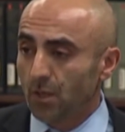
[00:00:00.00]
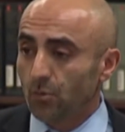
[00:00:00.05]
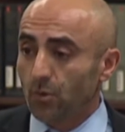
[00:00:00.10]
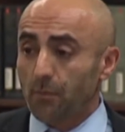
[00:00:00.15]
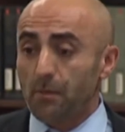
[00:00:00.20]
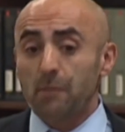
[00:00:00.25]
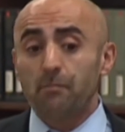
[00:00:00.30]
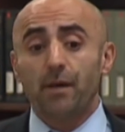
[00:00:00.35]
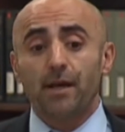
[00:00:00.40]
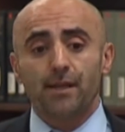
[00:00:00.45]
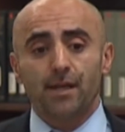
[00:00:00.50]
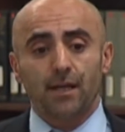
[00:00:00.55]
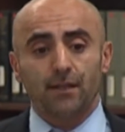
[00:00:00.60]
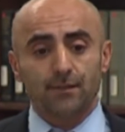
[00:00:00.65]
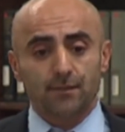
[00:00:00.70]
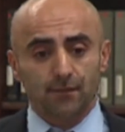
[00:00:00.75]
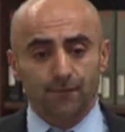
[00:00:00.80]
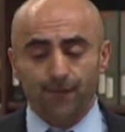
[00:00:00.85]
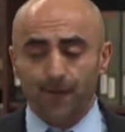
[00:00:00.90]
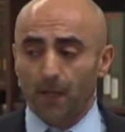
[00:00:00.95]
What I mean by that
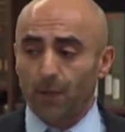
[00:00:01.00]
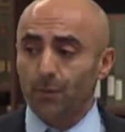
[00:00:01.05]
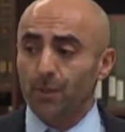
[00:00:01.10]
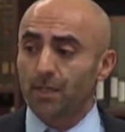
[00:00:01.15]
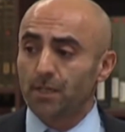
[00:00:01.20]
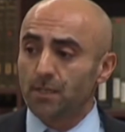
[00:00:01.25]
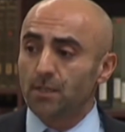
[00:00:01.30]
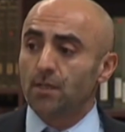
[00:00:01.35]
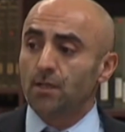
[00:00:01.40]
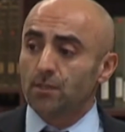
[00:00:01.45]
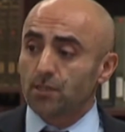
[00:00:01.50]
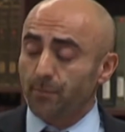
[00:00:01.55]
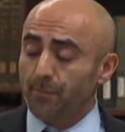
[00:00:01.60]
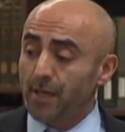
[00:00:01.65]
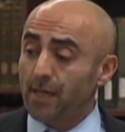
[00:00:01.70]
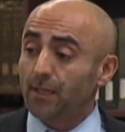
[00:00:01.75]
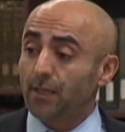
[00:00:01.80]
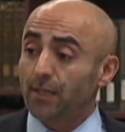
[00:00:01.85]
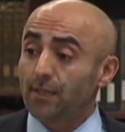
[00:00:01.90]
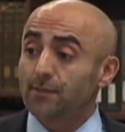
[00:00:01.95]
is the following.
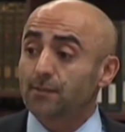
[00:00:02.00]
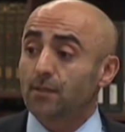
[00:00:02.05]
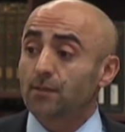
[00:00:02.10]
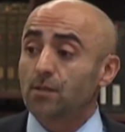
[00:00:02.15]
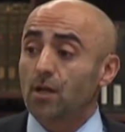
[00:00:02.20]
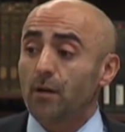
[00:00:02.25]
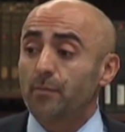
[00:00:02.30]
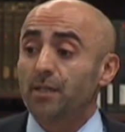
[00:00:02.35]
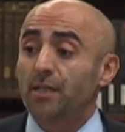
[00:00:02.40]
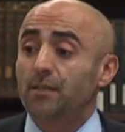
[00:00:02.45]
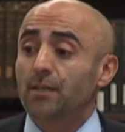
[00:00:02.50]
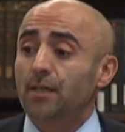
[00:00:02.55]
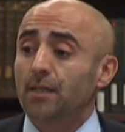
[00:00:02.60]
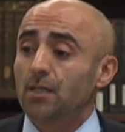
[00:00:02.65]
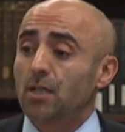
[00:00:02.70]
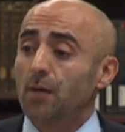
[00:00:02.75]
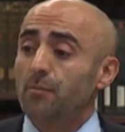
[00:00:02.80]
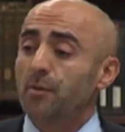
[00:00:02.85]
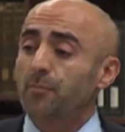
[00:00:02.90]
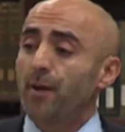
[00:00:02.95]
Japan is the dominant
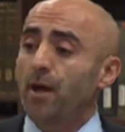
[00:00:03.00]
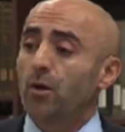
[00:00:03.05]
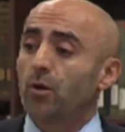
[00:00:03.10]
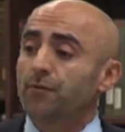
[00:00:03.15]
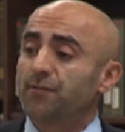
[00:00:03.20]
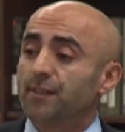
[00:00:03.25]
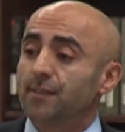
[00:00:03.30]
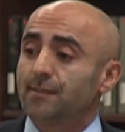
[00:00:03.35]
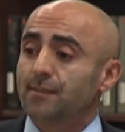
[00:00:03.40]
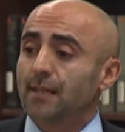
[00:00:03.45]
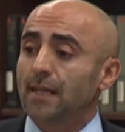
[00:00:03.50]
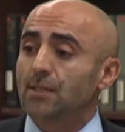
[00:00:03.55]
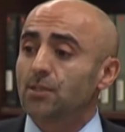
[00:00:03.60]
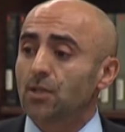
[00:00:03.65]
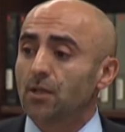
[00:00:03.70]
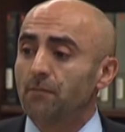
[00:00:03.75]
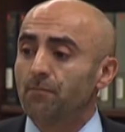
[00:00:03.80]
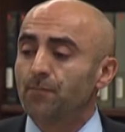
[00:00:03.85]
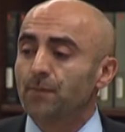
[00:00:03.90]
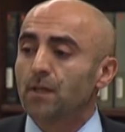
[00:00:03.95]
economic power of East
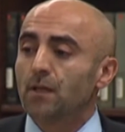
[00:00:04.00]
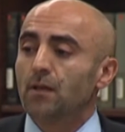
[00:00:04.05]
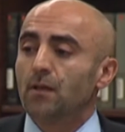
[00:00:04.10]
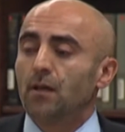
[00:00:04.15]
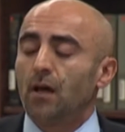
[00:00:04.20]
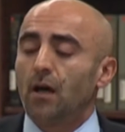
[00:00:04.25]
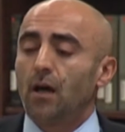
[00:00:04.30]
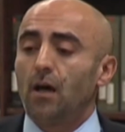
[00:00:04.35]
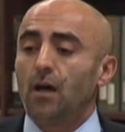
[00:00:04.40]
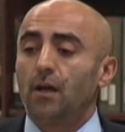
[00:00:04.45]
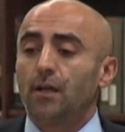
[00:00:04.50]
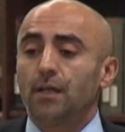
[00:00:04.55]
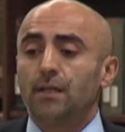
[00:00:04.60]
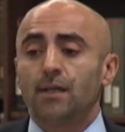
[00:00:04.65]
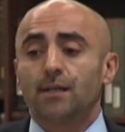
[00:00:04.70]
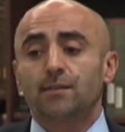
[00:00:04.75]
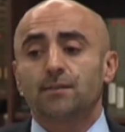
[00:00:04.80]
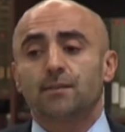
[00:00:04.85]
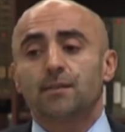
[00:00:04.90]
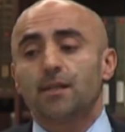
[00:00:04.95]
Asia. Uh,
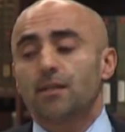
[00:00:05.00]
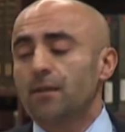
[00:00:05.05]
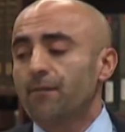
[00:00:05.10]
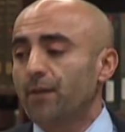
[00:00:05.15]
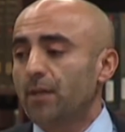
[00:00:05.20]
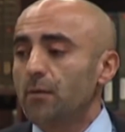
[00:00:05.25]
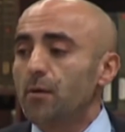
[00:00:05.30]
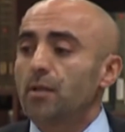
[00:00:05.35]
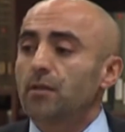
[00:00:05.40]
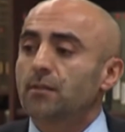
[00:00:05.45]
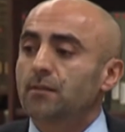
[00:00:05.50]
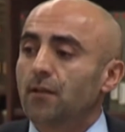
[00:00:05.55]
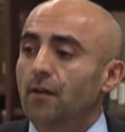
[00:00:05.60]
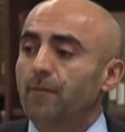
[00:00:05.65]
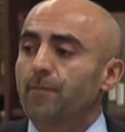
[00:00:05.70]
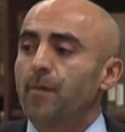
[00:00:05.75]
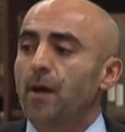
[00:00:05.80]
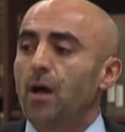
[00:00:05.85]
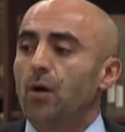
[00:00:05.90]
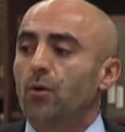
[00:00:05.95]
it has a significant amount of
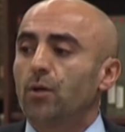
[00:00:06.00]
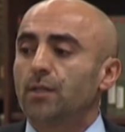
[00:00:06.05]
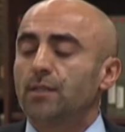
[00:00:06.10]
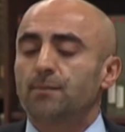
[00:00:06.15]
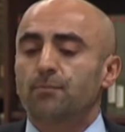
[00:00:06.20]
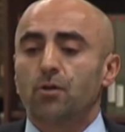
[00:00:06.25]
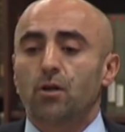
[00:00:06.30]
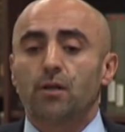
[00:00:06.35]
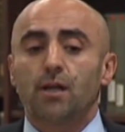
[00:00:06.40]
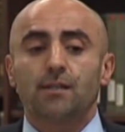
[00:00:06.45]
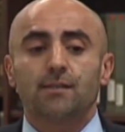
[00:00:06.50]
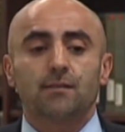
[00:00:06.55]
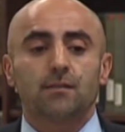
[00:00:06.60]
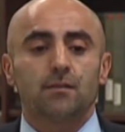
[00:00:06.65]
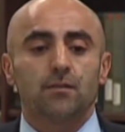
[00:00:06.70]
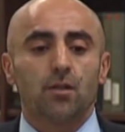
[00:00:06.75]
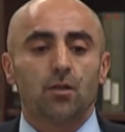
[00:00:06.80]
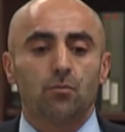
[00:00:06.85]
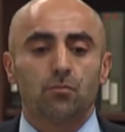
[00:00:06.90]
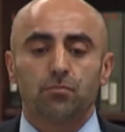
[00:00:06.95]
soft power. Its
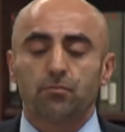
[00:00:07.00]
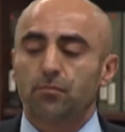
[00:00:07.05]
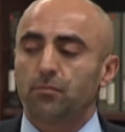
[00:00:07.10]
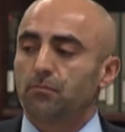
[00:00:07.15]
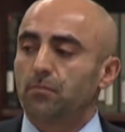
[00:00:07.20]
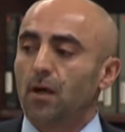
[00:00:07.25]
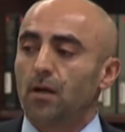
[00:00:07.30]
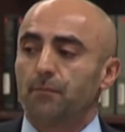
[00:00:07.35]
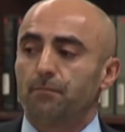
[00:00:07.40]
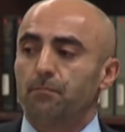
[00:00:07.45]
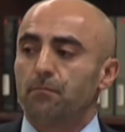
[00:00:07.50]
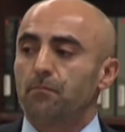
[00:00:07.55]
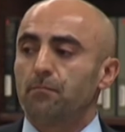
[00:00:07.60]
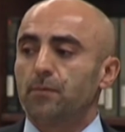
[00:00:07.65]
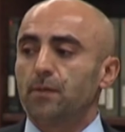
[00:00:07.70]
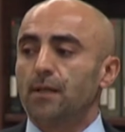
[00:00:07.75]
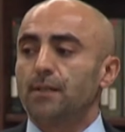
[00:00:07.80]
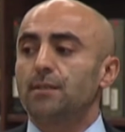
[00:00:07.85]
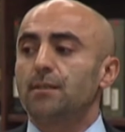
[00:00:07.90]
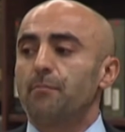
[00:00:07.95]
products, you know, are
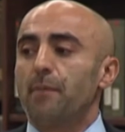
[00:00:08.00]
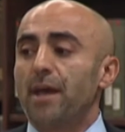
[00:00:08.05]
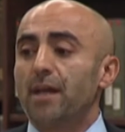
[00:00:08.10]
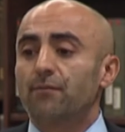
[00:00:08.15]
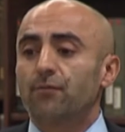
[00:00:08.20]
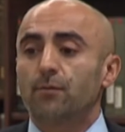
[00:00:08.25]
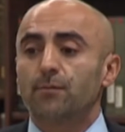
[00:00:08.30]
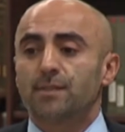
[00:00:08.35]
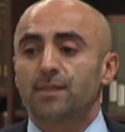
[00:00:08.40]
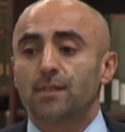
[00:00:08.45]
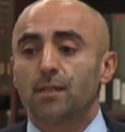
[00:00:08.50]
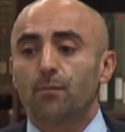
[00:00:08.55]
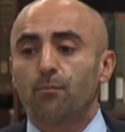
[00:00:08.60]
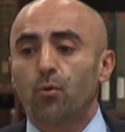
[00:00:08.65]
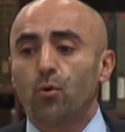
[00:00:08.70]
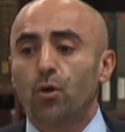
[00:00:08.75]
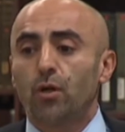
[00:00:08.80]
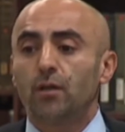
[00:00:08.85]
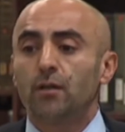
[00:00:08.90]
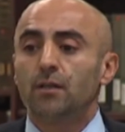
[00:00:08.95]
in demand from
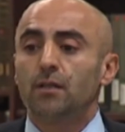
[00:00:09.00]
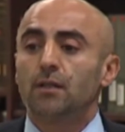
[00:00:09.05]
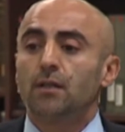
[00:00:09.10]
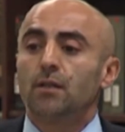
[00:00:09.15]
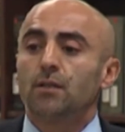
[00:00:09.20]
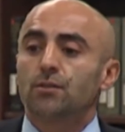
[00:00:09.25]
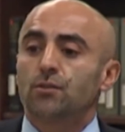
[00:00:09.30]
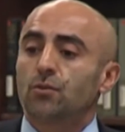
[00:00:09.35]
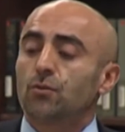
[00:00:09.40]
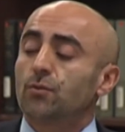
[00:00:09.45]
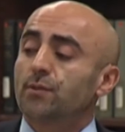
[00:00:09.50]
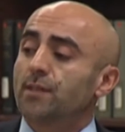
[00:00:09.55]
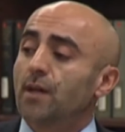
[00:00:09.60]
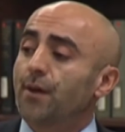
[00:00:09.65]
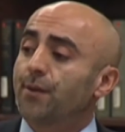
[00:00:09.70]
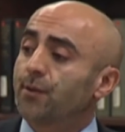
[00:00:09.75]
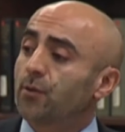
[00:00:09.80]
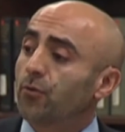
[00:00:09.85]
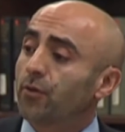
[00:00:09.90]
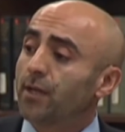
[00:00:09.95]
Singapore to
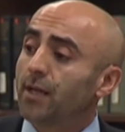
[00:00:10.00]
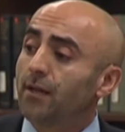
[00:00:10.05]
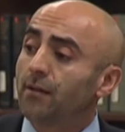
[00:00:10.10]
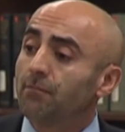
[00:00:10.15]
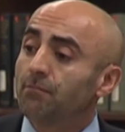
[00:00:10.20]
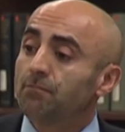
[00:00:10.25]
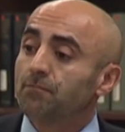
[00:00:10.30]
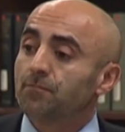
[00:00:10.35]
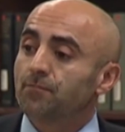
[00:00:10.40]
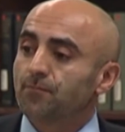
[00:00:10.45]
South Korea.